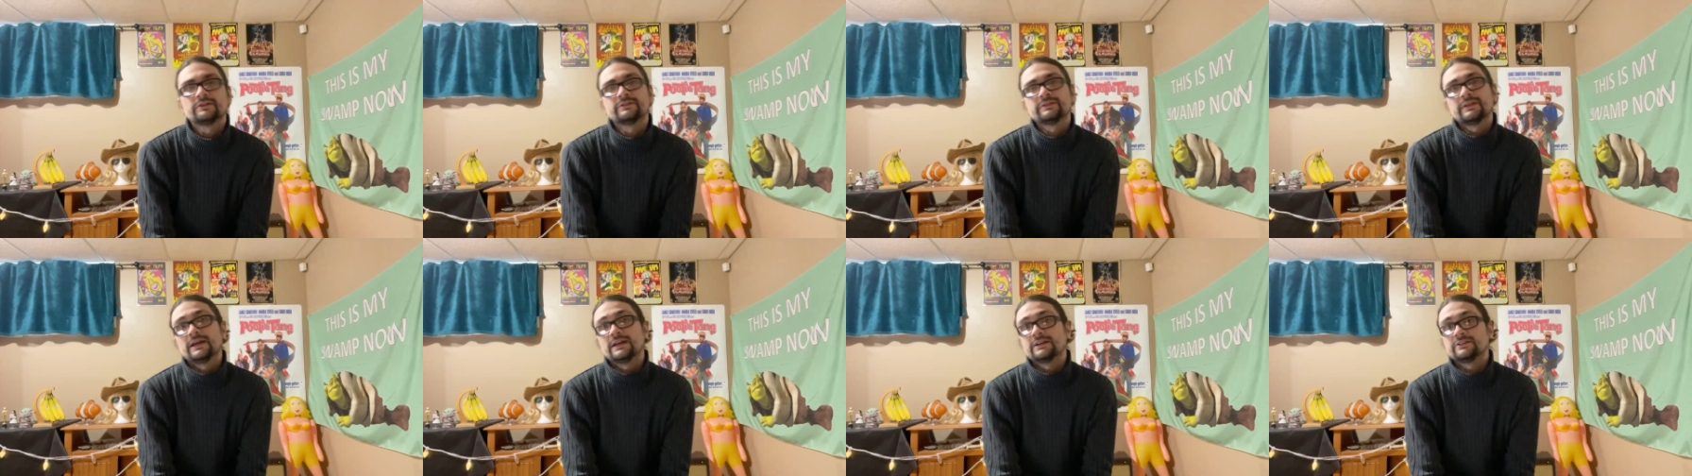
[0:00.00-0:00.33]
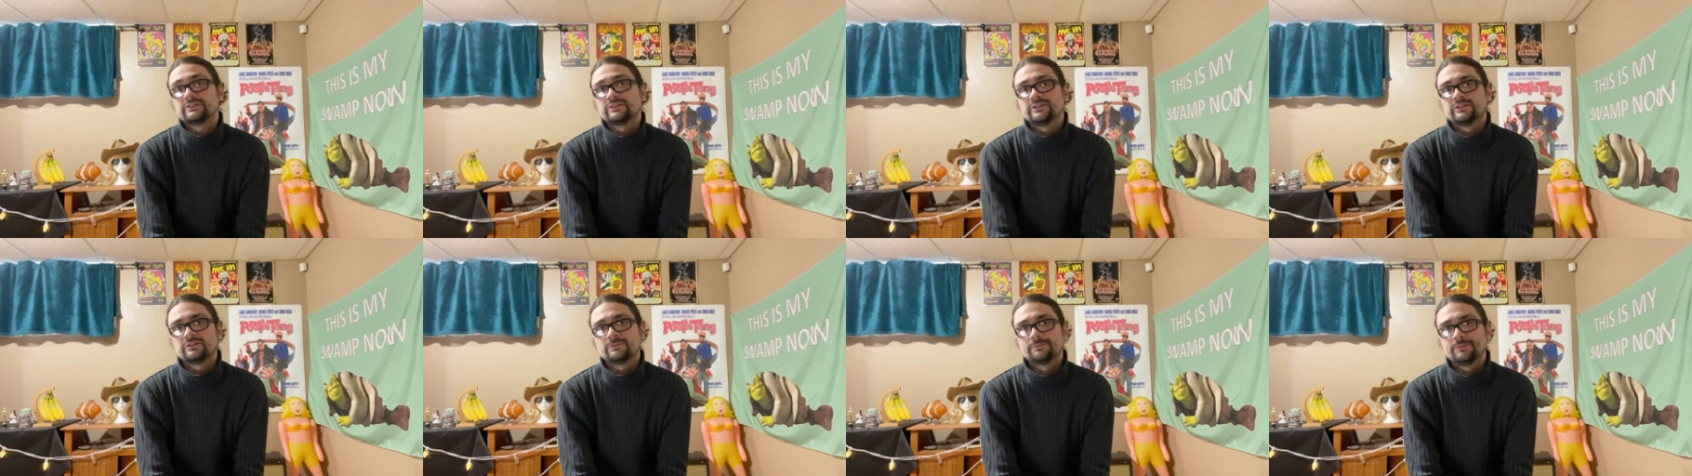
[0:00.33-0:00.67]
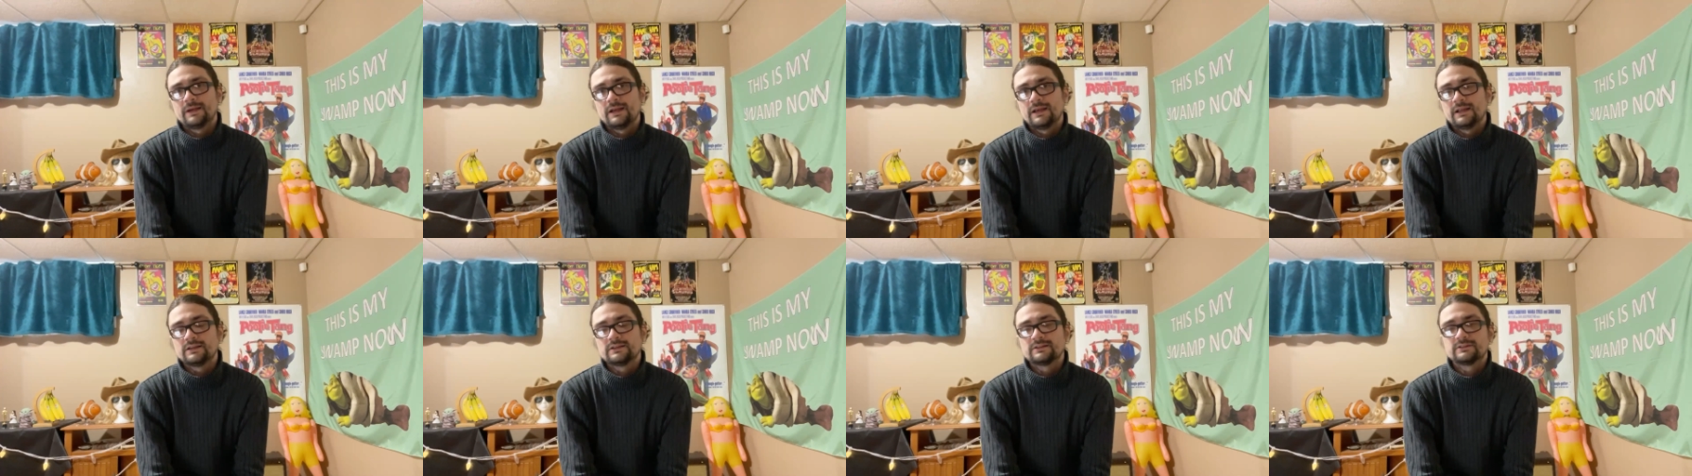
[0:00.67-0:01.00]
slash
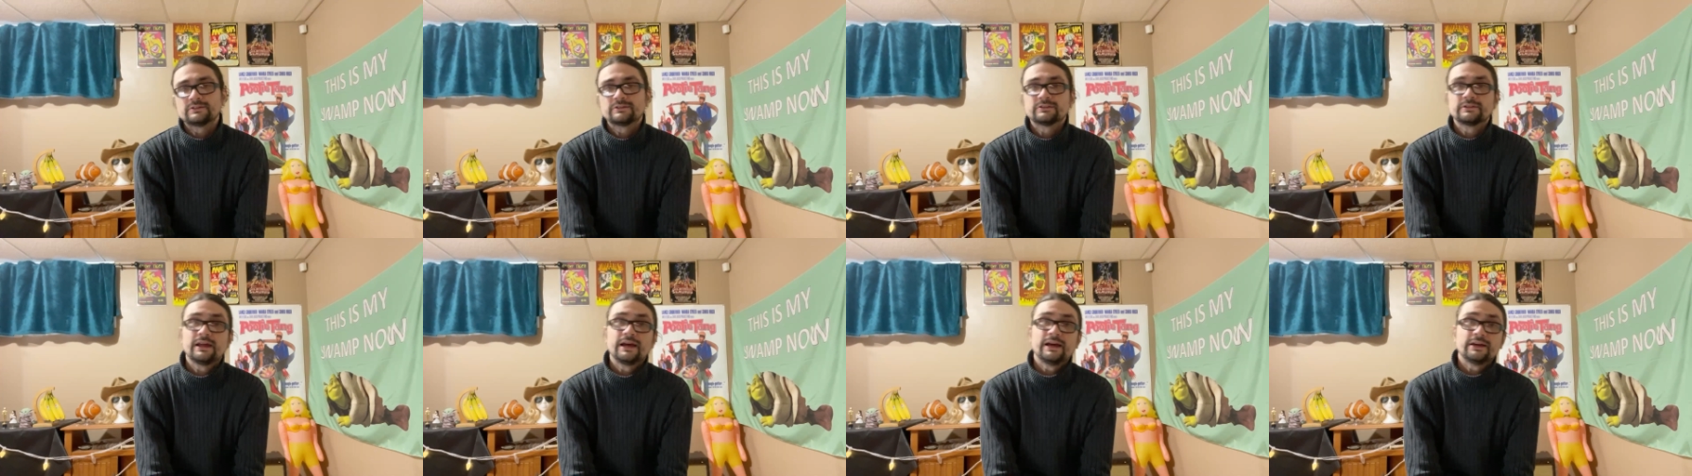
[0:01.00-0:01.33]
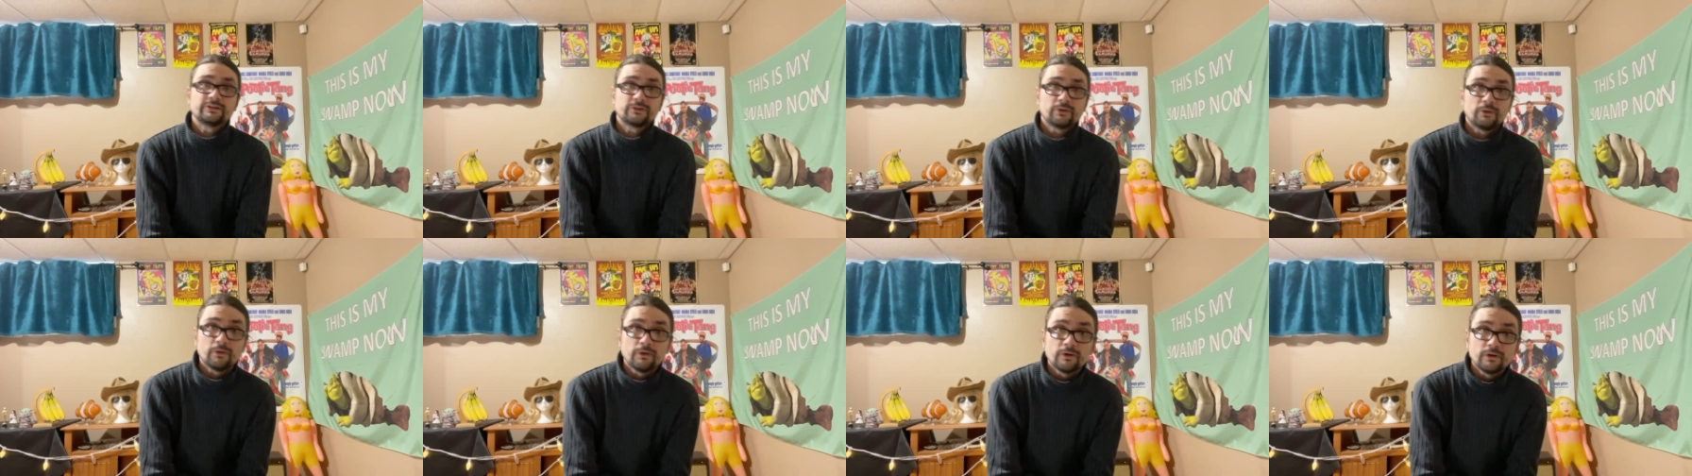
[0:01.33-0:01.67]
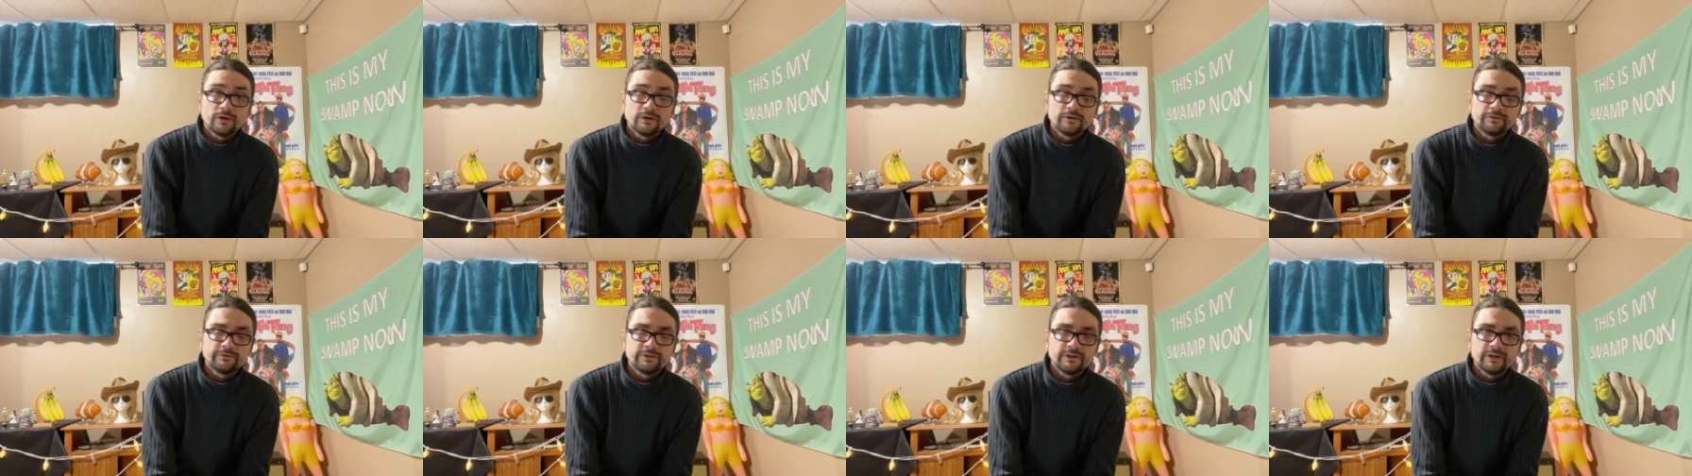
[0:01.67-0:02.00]
suspense slash
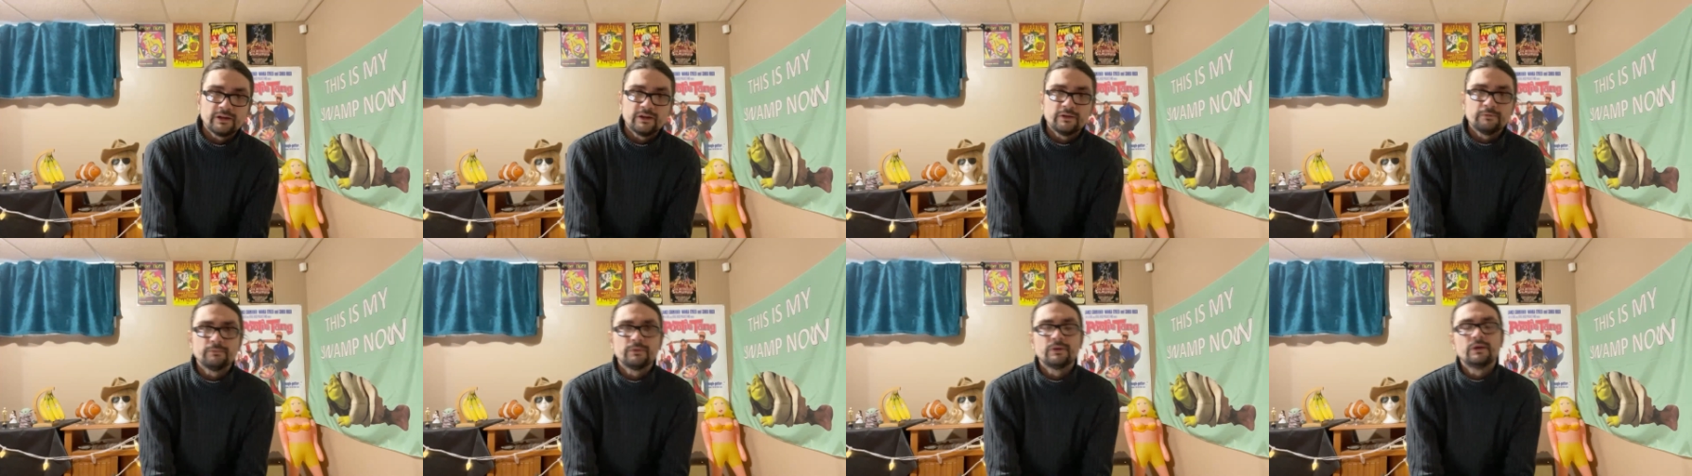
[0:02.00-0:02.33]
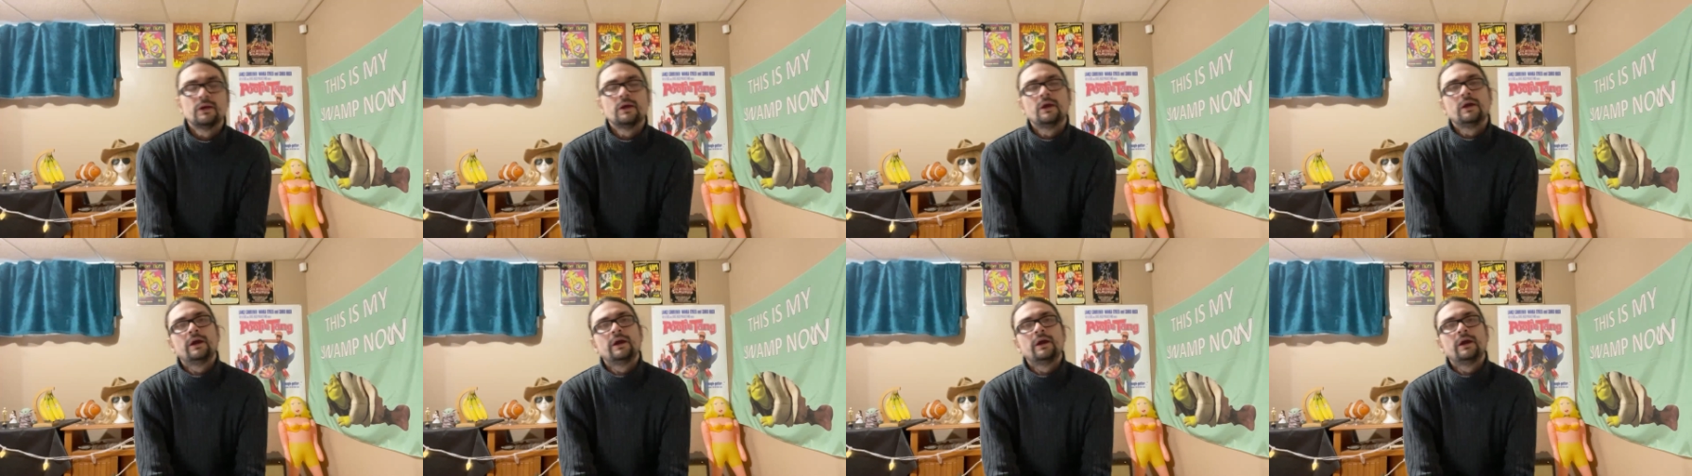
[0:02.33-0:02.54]
horror film